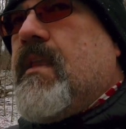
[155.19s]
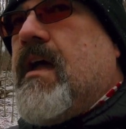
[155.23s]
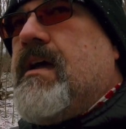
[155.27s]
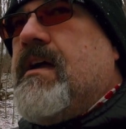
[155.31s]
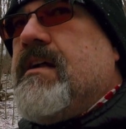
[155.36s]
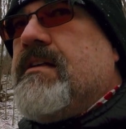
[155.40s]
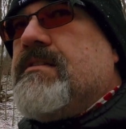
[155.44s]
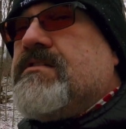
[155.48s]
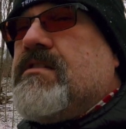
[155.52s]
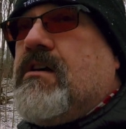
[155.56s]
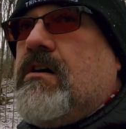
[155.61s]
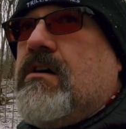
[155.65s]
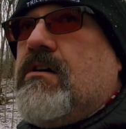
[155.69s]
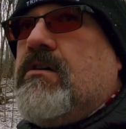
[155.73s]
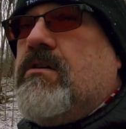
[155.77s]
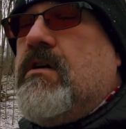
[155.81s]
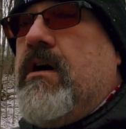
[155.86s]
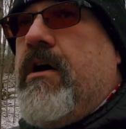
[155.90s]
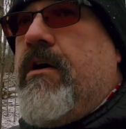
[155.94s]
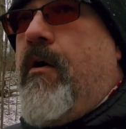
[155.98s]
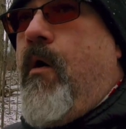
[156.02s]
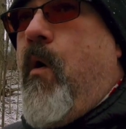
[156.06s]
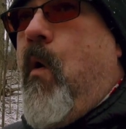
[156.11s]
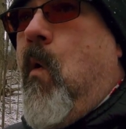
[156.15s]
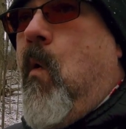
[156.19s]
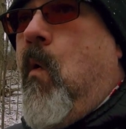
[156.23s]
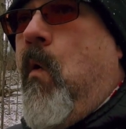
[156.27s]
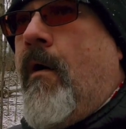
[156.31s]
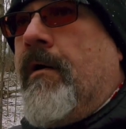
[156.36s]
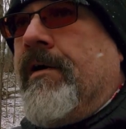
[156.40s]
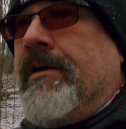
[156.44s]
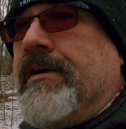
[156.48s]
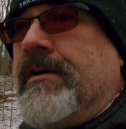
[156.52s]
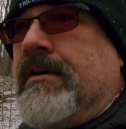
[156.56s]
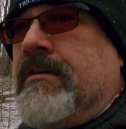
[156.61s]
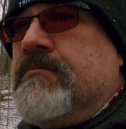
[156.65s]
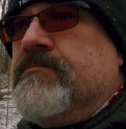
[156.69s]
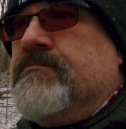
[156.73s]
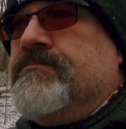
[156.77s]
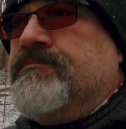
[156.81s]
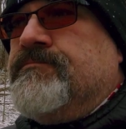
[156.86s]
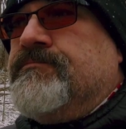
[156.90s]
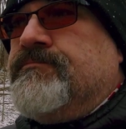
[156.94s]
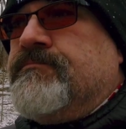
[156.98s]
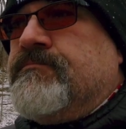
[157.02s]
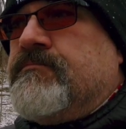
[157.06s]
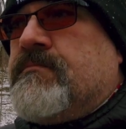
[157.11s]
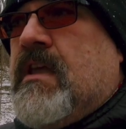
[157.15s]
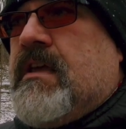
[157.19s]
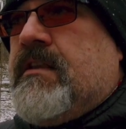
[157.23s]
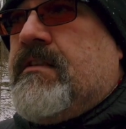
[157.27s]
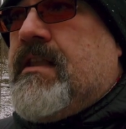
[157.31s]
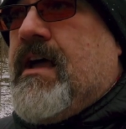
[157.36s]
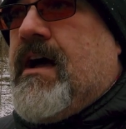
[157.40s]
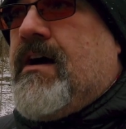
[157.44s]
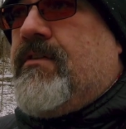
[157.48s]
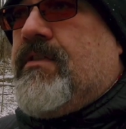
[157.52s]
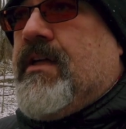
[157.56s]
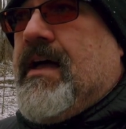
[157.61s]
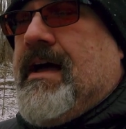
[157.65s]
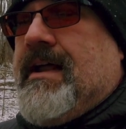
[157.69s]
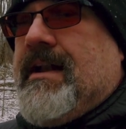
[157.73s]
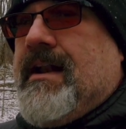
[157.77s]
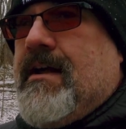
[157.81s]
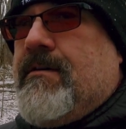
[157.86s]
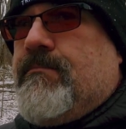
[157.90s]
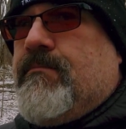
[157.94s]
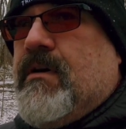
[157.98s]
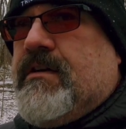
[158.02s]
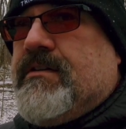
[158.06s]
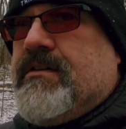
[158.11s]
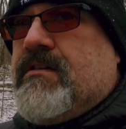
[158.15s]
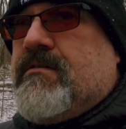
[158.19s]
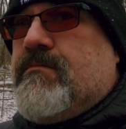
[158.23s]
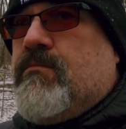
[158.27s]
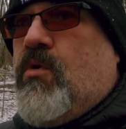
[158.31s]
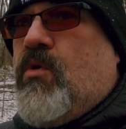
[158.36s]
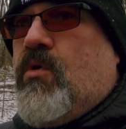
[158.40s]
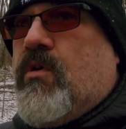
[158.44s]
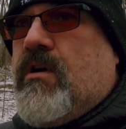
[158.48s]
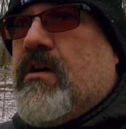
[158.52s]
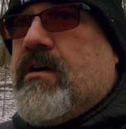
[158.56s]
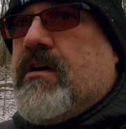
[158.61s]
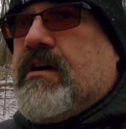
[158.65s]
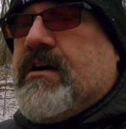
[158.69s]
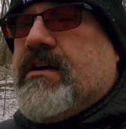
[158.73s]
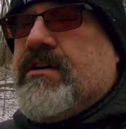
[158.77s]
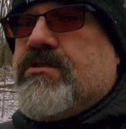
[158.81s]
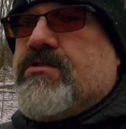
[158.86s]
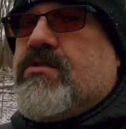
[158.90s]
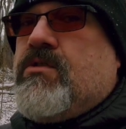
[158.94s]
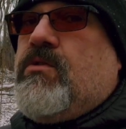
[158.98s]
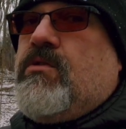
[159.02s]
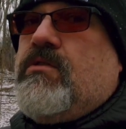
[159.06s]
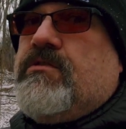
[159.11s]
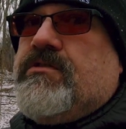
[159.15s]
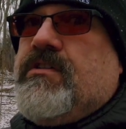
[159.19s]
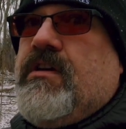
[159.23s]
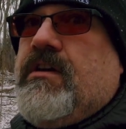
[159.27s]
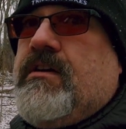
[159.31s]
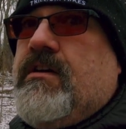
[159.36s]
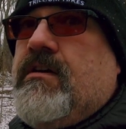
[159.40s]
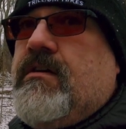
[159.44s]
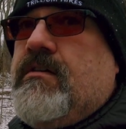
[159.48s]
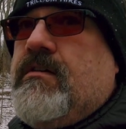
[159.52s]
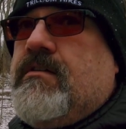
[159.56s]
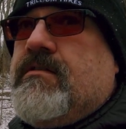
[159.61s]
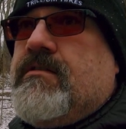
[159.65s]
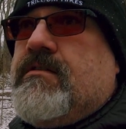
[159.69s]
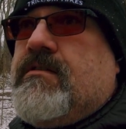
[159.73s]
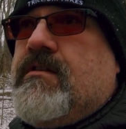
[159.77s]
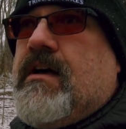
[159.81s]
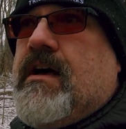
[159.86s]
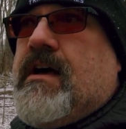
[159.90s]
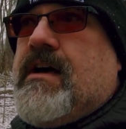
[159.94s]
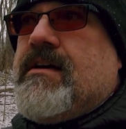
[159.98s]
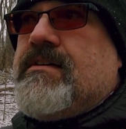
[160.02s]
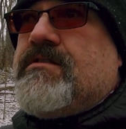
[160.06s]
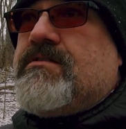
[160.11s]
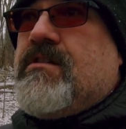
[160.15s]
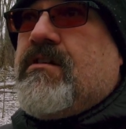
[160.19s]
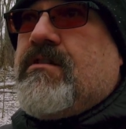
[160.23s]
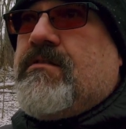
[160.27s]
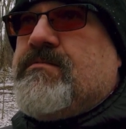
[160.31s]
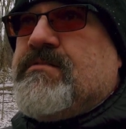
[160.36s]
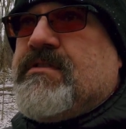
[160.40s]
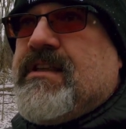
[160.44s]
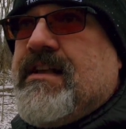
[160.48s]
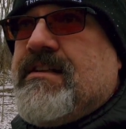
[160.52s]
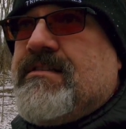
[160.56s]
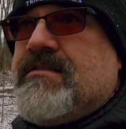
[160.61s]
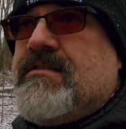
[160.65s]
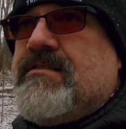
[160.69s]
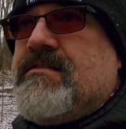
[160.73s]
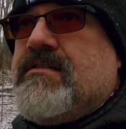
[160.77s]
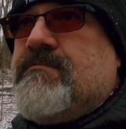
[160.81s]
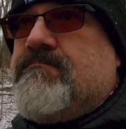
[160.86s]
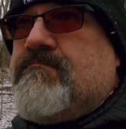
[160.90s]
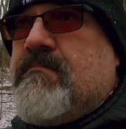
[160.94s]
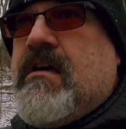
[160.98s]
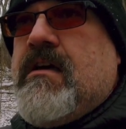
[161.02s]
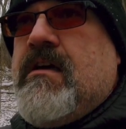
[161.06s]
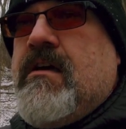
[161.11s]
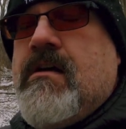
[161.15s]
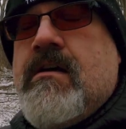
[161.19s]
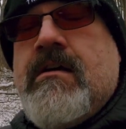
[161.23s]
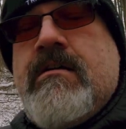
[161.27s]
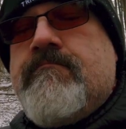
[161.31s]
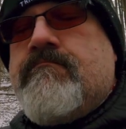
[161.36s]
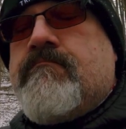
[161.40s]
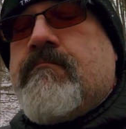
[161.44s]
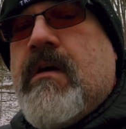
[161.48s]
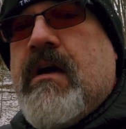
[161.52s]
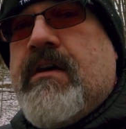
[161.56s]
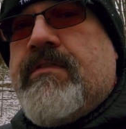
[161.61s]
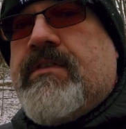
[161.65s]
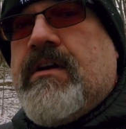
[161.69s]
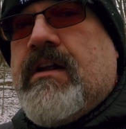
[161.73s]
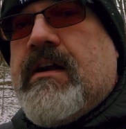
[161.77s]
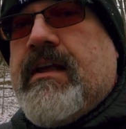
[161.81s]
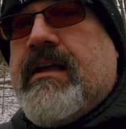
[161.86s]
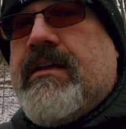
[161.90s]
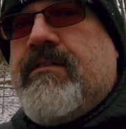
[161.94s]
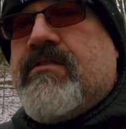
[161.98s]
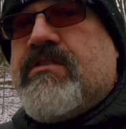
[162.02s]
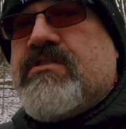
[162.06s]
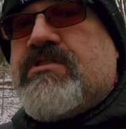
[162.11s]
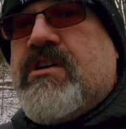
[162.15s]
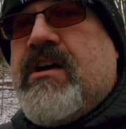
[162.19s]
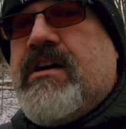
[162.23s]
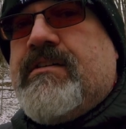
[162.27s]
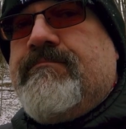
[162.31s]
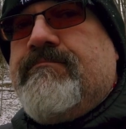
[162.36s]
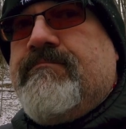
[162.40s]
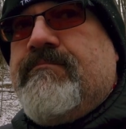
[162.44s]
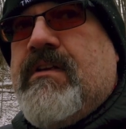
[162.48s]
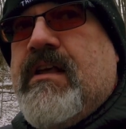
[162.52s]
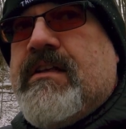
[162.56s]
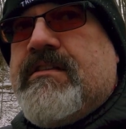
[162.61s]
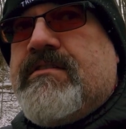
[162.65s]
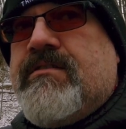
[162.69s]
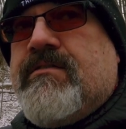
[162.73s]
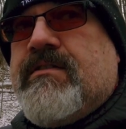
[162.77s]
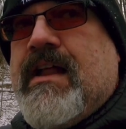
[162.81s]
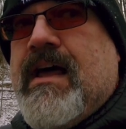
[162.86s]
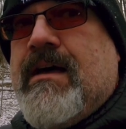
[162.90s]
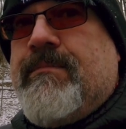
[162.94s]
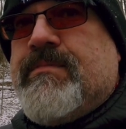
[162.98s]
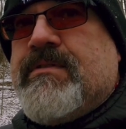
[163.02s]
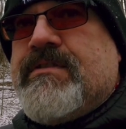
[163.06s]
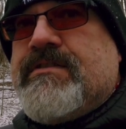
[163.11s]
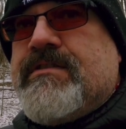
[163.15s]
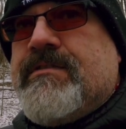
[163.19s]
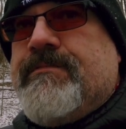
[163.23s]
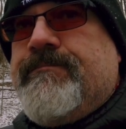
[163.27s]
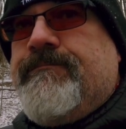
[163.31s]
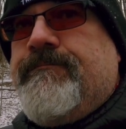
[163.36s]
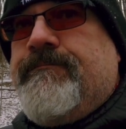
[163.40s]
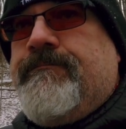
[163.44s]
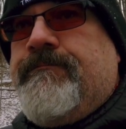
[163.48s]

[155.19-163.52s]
And so now that I'm under more controlled circumstances, I thought I'd give it a shot and see what happens.